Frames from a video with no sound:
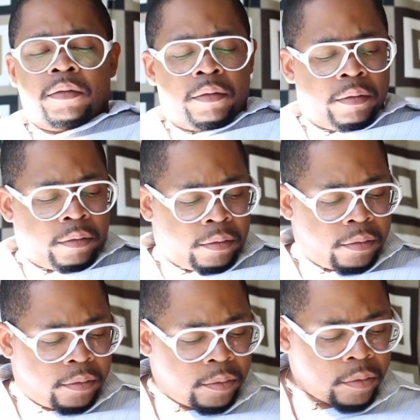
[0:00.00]

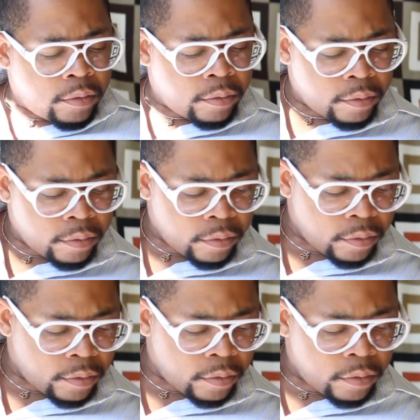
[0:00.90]

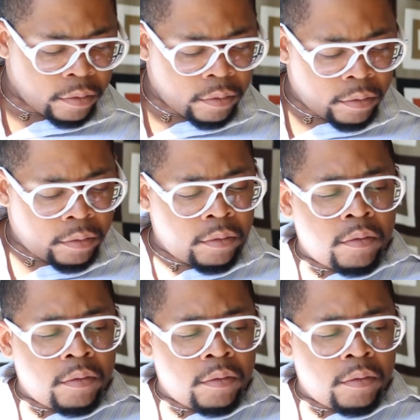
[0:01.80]
(silence)